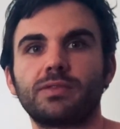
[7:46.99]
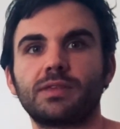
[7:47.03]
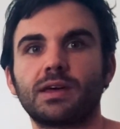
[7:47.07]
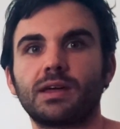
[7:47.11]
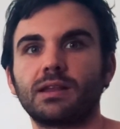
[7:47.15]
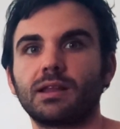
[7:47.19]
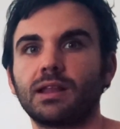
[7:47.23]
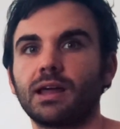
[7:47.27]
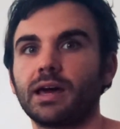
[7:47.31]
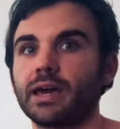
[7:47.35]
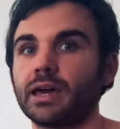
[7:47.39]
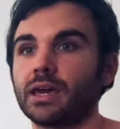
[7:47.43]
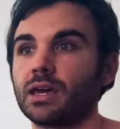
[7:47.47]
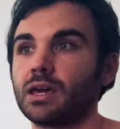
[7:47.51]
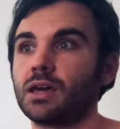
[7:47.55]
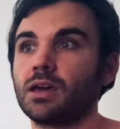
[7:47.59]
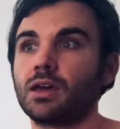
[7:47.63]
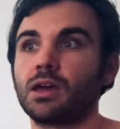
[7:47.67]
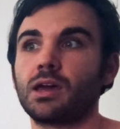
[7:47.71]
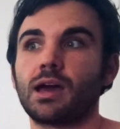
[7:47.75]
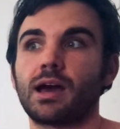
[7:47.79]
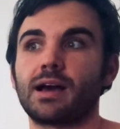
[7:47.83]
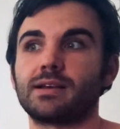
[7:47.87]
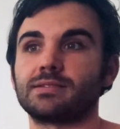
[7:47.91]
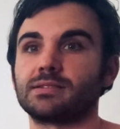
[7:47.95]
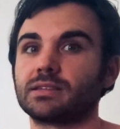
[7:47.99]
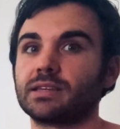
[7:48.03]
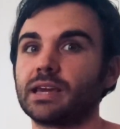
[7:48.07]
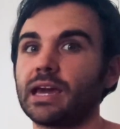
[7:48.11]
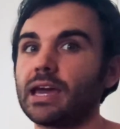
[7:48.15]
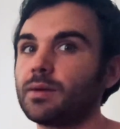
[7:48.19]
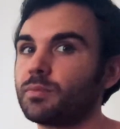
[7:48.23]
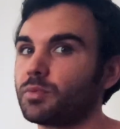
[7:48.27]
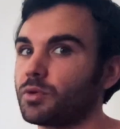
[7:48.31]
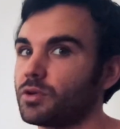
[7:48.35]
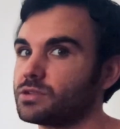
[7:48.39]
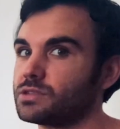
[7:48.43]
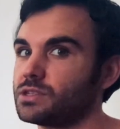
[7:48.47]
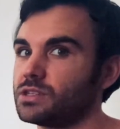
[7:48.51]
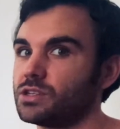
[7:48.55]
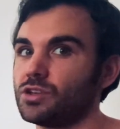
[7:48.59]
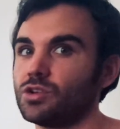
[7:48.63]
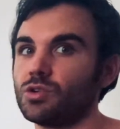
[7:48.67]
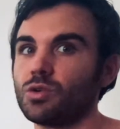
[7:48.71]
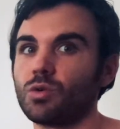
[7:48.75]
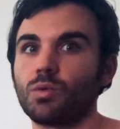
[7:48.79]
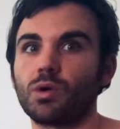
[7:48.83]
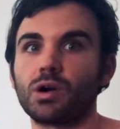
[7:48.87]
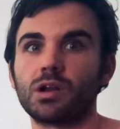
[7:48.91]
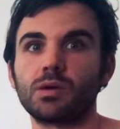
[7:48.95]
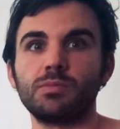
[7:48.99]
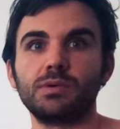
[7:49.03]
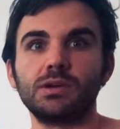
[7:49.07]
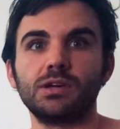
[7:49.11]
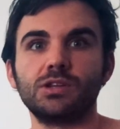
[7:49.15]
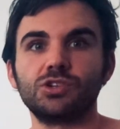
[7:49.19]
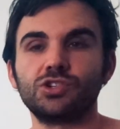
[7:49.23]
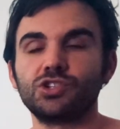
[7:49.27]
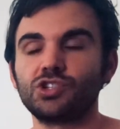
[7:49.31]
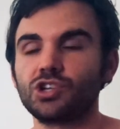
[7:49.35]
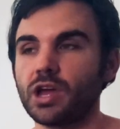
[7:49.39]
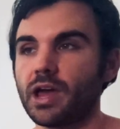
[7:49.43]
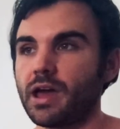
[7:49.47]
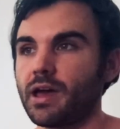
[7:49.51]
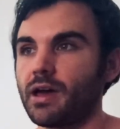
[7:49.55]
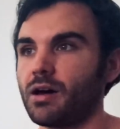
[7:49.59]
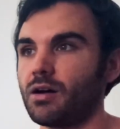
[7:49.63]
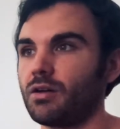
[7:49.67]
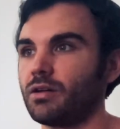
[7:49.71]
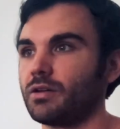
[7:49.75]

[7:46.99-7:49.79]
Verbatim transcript: That like, as a gay person, you don't want to be in jail.